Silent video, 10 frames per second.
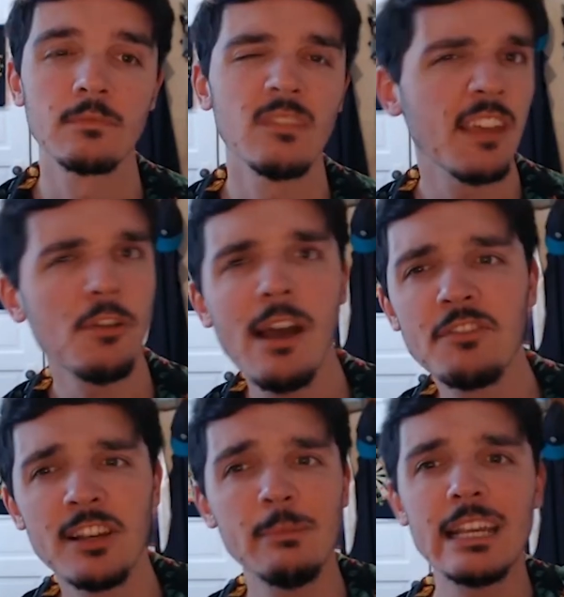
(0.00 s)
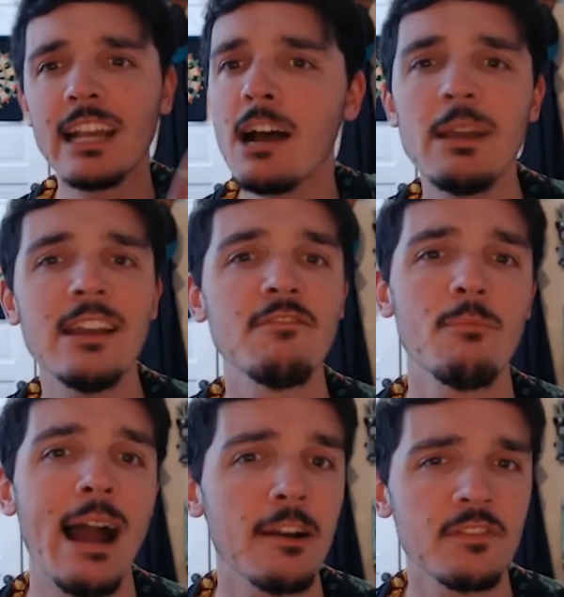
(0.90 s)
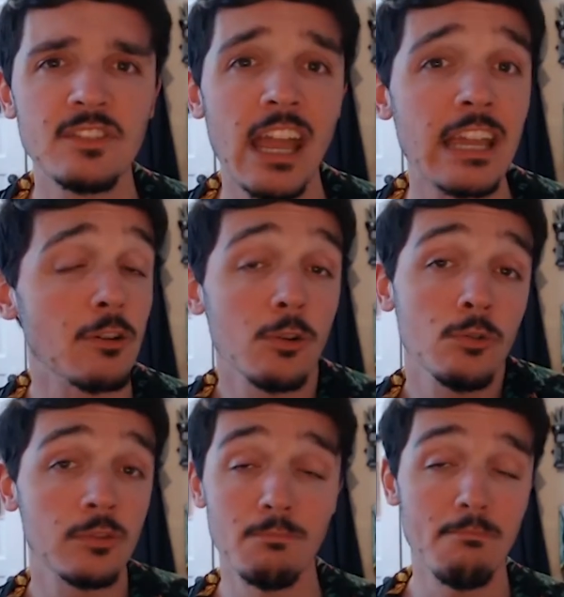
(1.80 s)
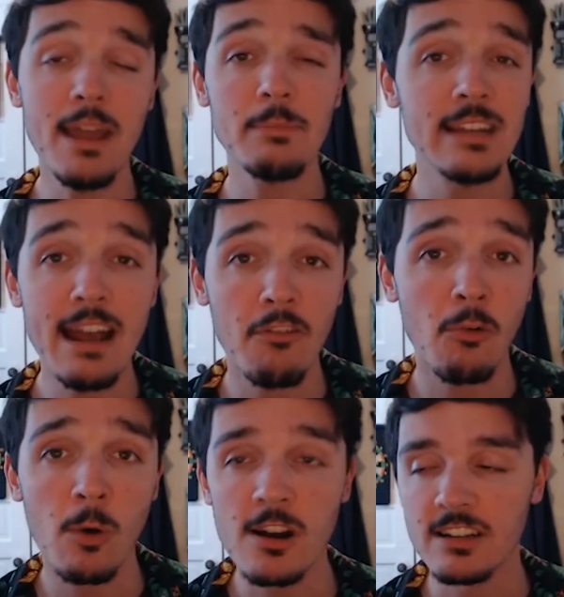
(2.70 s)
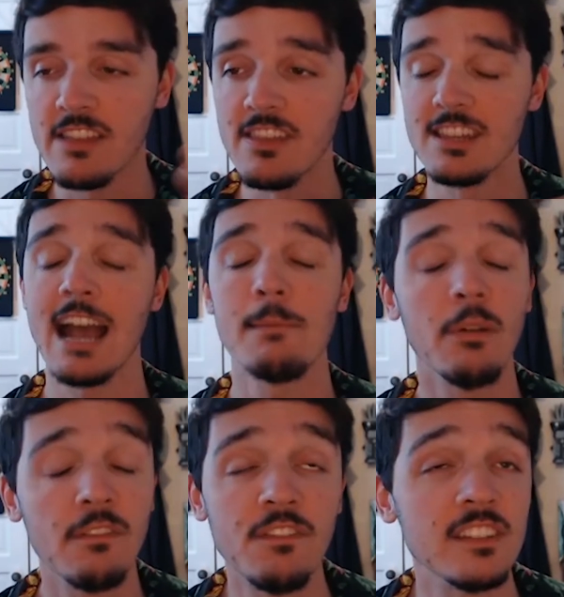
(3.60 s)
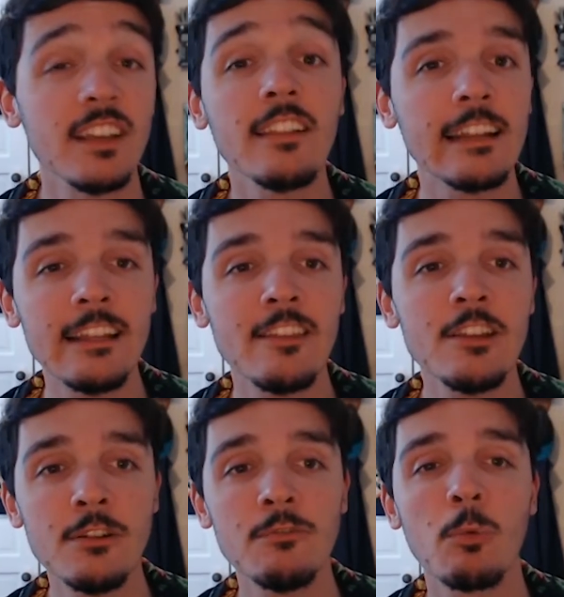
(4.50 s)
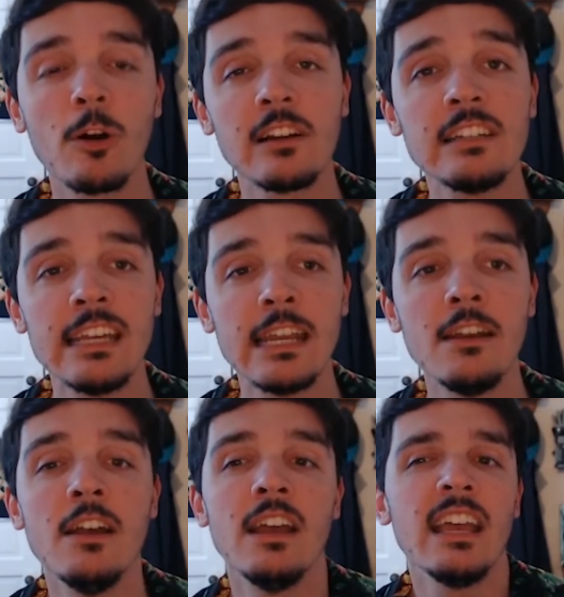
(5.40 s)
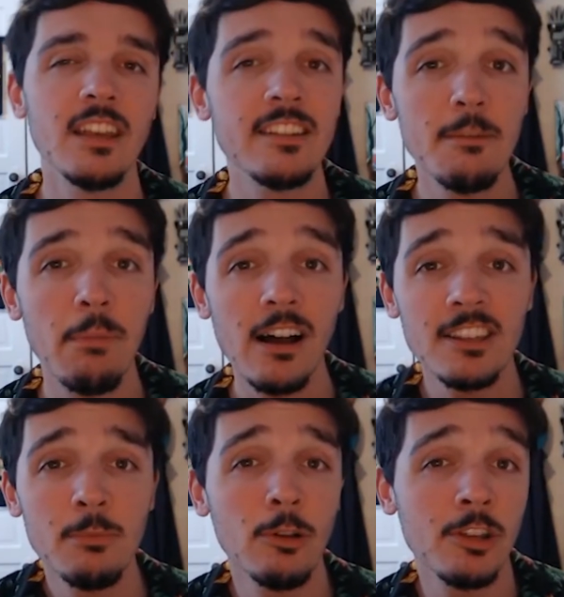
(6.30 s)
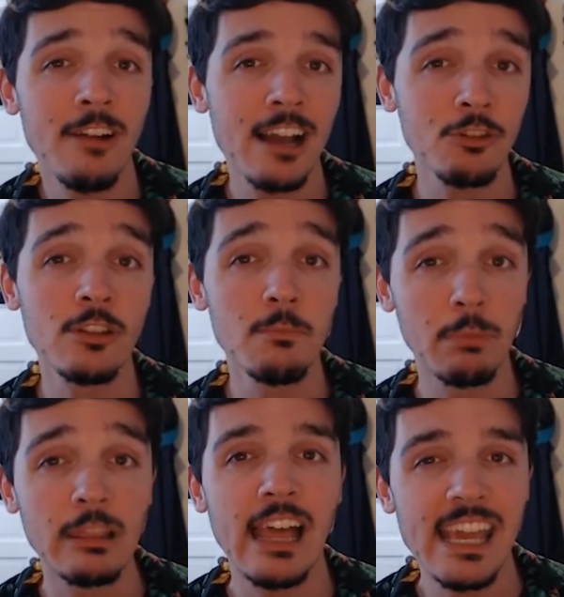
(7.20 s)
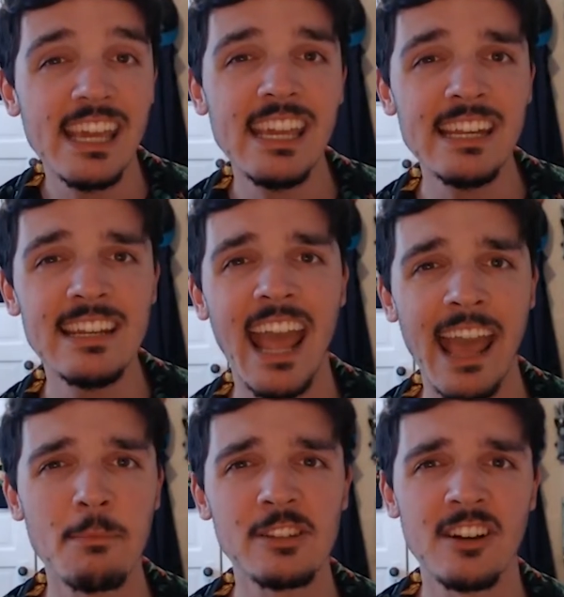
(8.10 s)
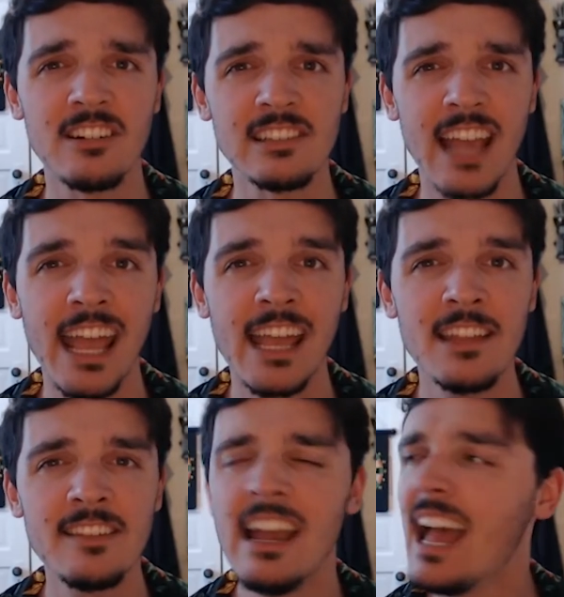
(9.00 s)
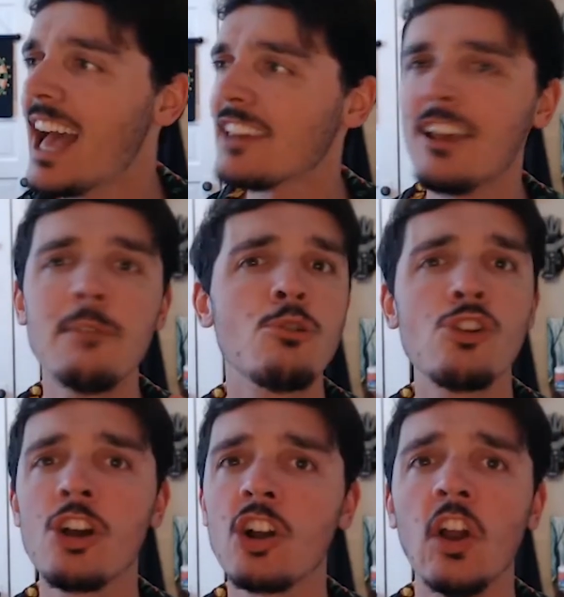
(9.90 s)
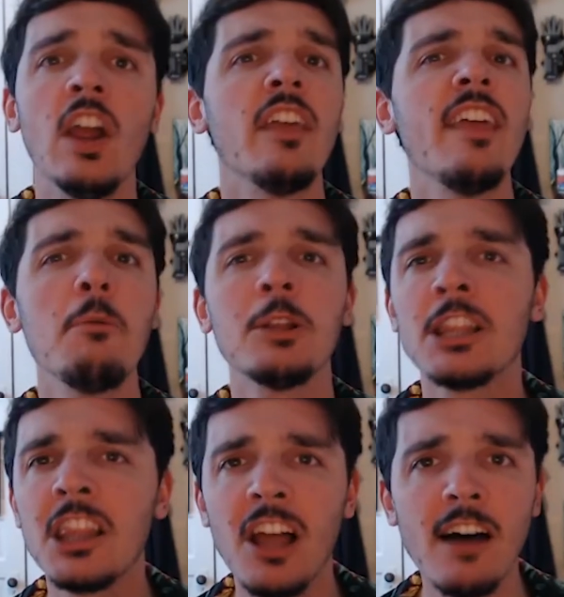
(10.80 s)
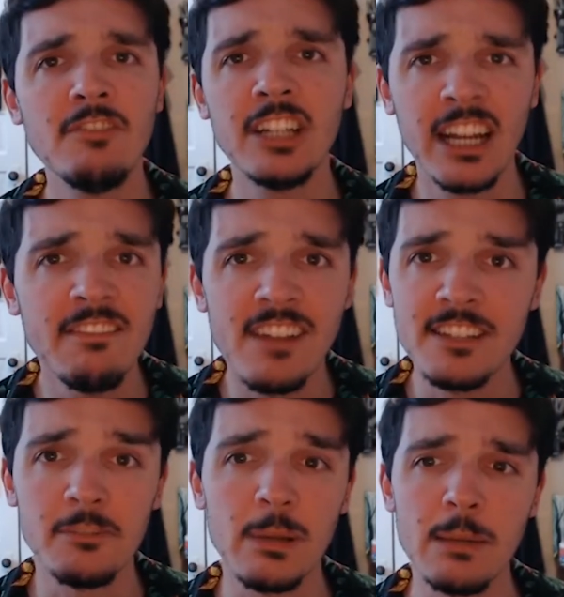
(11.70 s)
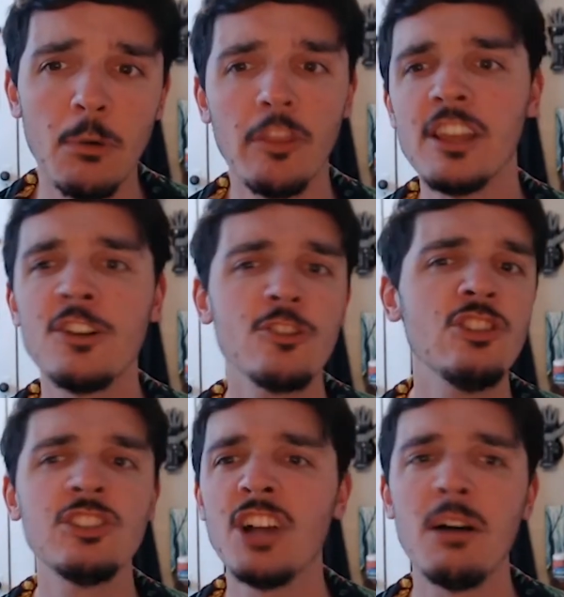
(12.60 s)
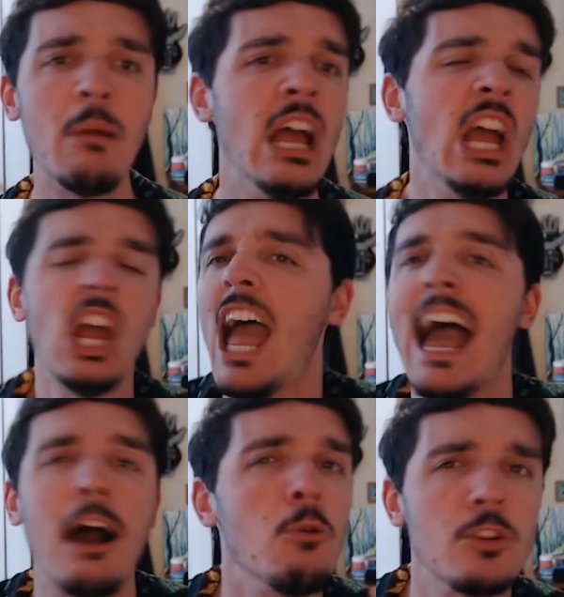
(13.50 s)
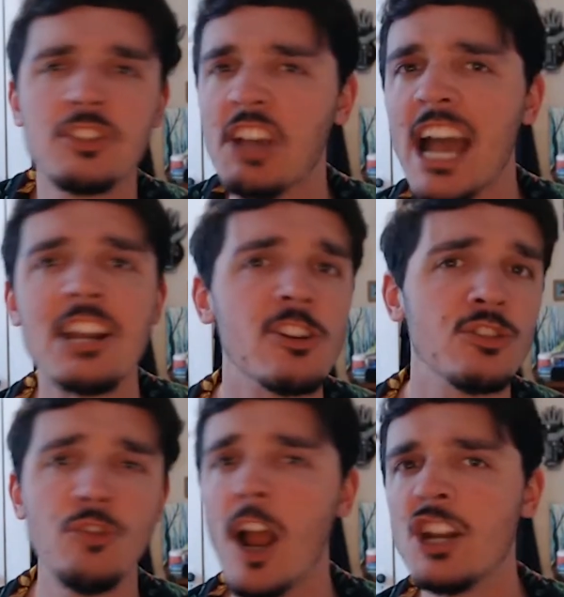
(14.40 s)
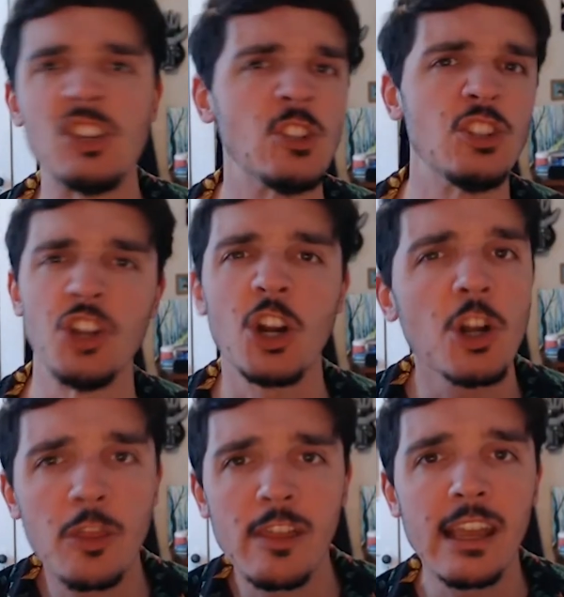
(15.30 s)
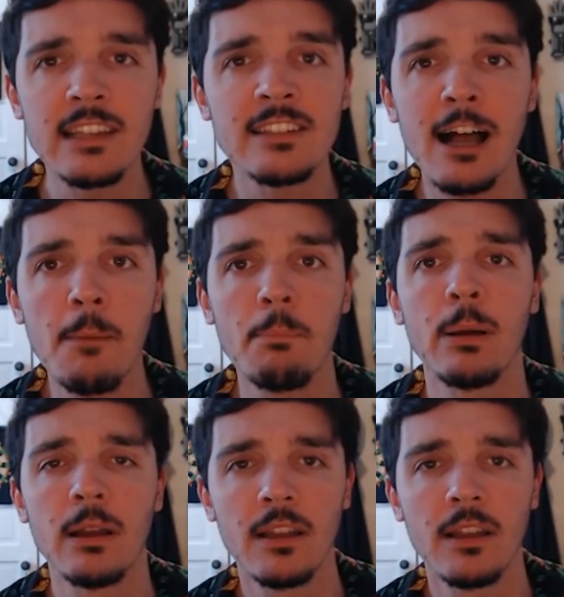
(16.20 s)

If you have somebody come in from out of state who's maybe never worked in the type of facility that you've worked in, is it possible you're actually playing into Amazon's hands? As I'm sure they would love to convince people that you're just some outsider trying to stir things up.